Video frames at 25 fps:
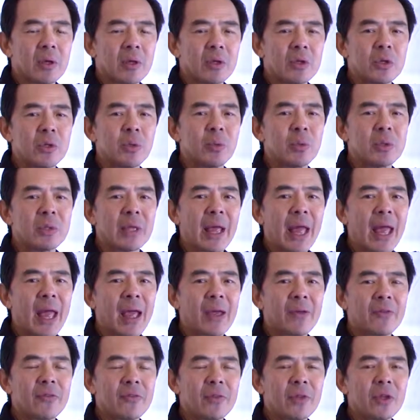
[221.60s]
you will
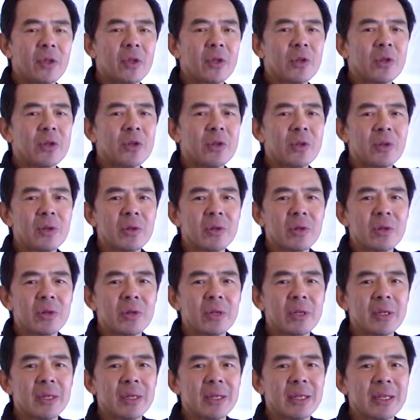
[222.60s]
have
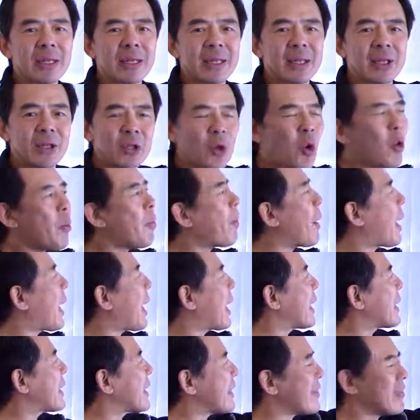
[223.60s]
no
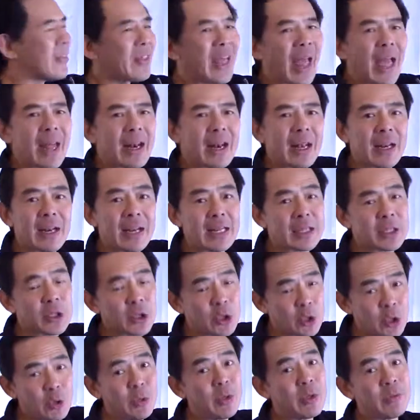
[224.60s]
part in that unless
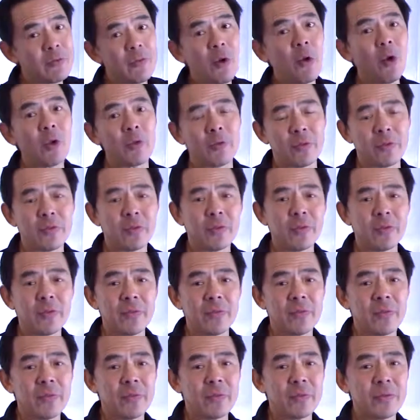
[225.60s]
you evolve
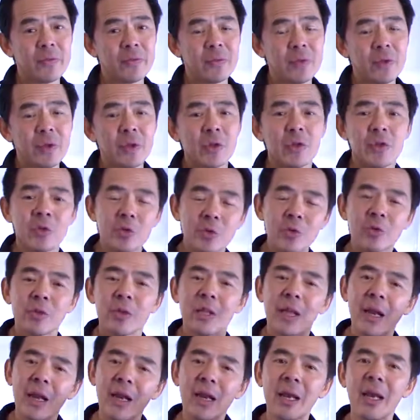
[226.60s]
to
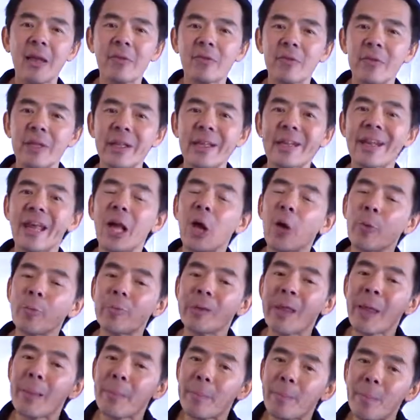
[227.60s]
their level and help
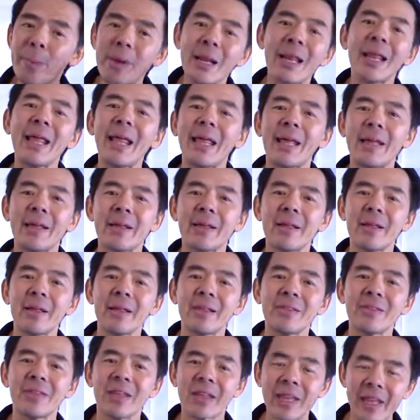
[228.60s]
them play
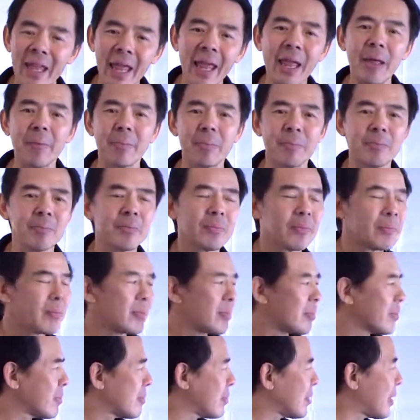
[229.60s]
the game
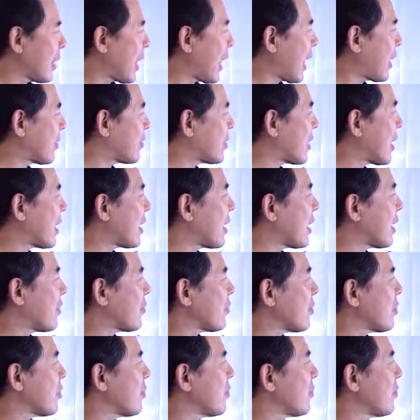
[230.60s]
at that
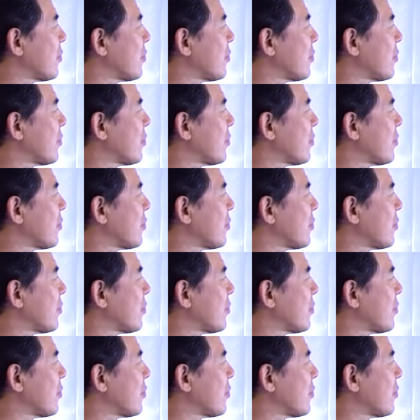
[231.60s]
level.